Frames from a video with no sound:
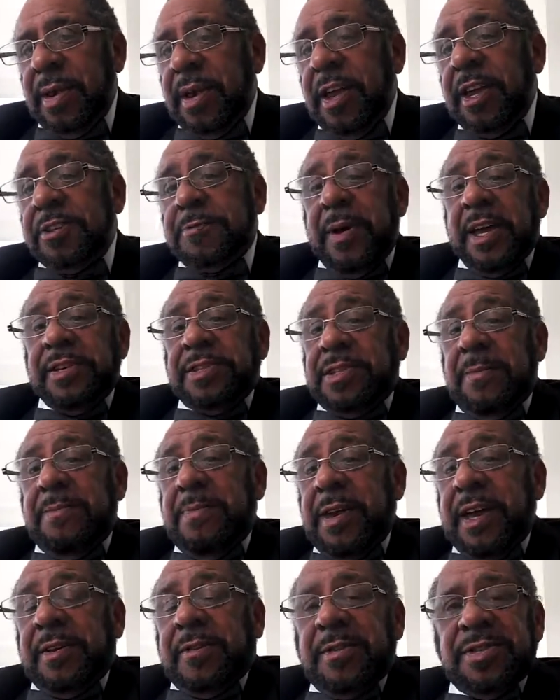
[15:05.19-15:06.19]
Especially a
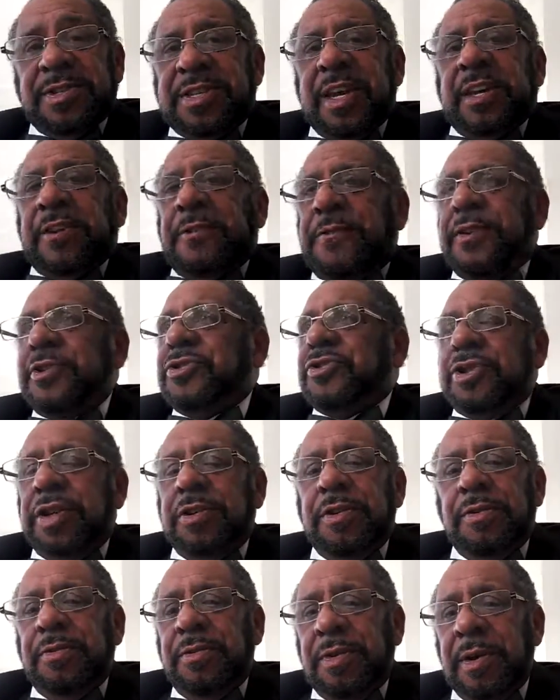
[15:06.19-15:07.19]
big
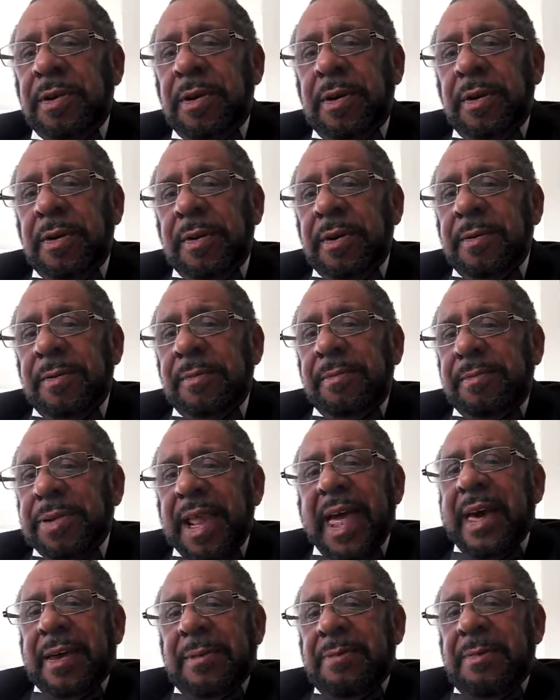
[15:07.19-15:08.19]
6'2"
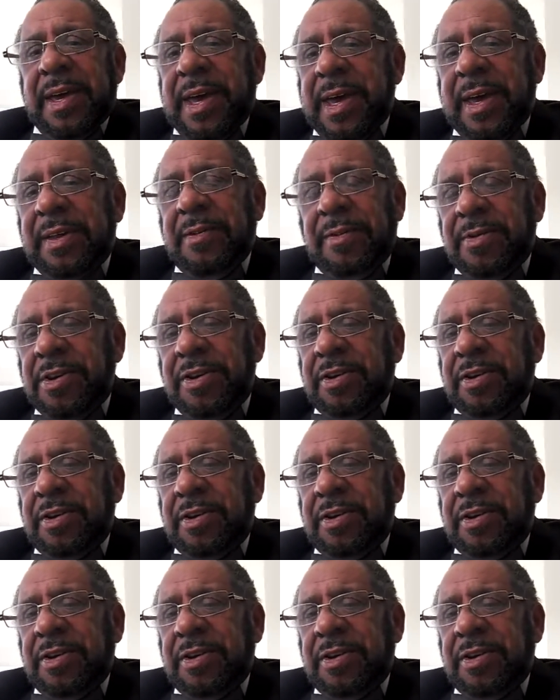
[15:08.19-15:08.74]
black man.